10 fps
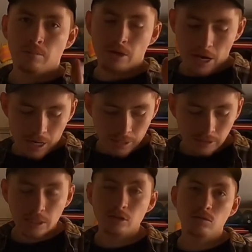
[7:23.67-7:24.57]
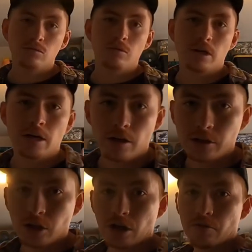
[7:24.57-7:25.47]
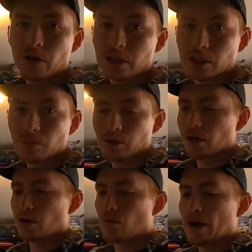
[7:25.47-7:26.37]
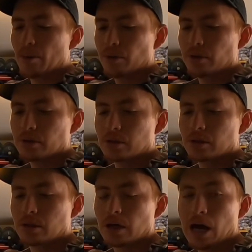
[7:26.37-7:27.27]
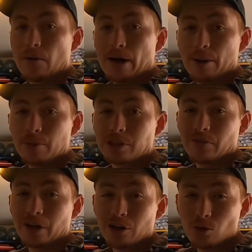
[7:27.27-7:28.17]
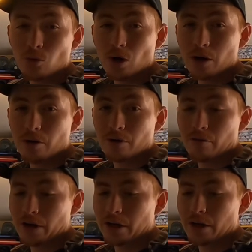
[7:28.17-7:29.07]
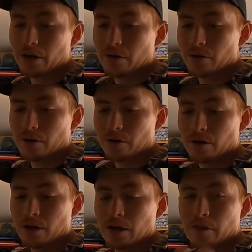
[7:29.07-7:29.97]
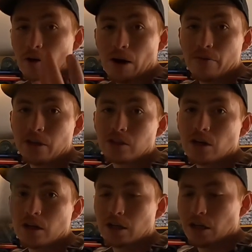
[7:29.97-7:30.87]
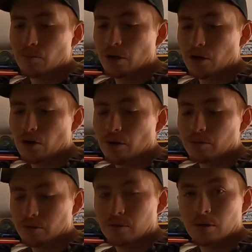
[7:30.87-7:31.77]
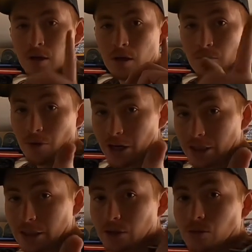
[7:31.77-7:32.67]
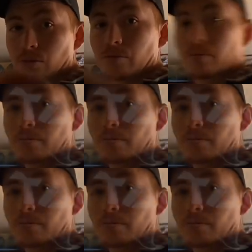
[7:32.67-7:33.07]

But yeah, guys, stay tuned for that. I'll give you guys an update on what happens, how it happens, if I get a new rod or if I get another. They don't have it in stock and they give me another option. Yeah, guys, stay tuned.